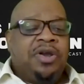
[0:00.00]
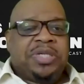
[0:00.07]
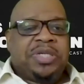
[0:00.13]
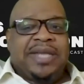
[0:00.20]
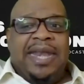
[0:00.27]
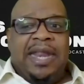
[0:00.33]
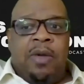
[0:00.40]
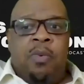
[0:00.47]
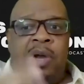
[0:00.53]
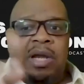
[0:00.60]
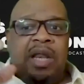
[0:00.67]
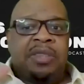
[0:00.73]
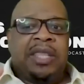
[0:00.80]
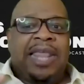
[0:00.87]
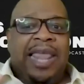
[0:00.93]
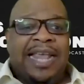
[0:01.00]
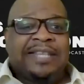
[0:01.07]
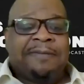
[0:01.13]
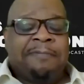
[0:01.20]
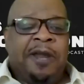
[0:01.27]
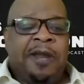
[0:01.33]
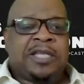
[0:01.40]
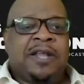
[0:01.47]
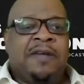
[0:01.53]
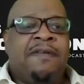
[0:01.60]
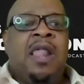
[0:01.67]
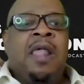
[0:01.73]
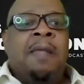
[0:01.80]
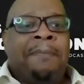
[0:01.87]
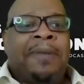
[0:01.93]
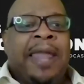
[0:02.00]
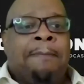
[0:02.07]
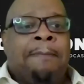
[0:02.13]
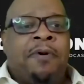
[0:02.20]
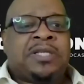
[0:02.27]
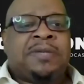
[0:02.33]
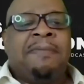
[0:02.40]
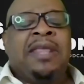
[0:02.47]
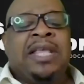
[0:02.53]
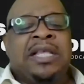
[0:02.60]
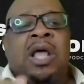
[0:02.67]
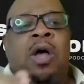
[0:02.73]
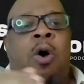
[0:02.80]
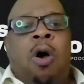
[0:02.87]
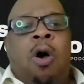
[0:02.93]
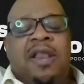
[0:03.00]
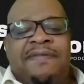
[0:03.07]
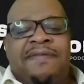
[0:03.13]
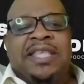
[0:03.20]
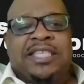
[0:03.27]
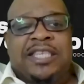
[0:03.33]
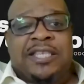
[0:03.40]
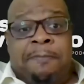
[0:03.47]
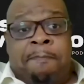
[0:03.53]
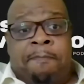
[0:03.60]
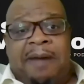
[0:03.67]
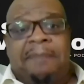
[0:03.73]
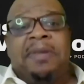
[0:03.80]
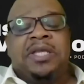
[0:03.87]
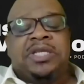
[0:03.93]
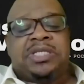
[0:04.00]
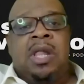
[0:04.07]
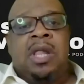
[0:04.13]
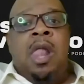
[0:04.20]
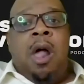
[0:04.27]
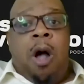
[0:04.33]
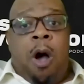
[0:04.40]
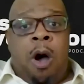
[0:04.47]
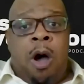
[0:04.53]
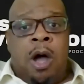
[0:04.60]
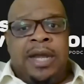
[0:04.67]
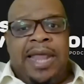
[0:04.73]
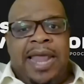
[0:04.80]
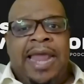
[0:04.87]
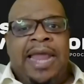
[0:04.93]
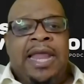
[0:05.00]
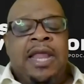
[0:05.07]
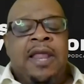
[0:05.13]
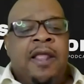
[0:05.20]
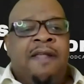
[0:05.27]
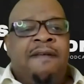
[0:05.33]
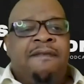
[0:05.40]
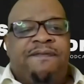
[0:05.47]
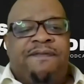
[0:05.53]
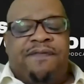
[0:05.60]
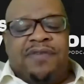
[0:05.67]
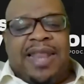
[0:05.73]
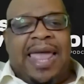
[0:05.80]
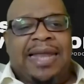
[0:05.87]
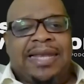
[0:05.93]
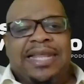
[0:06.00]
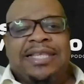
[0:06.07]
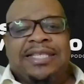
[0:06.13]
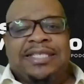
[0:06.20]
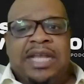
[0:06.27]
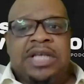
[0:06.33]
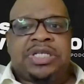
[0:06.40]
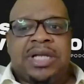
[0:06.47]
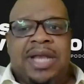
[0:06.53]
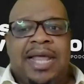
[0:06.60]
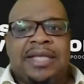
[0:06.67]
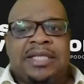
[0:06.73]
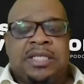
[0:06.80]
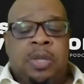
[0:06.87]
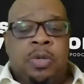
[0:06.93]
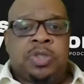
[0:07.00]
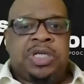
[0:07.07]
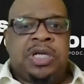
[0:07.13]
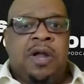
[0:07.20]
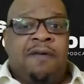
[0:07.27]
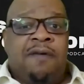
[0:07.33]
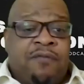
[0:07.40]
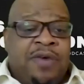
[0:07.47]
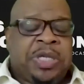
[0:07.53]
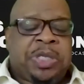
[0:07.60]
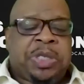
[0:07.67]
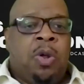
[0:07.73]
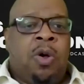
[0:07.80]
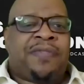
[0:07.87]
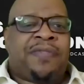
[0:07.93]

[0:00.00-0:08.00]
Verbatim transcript: understanding what the experience of black person because all of this is premised on a flat essentialized notion of racial